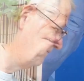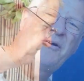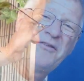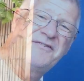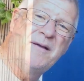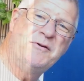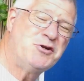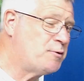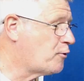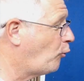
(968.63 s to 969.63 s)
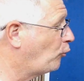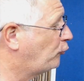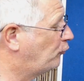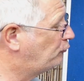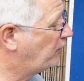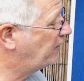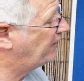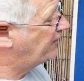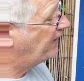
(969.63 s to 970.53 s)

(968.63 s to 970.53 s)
Got the same issue with the hawthorn really.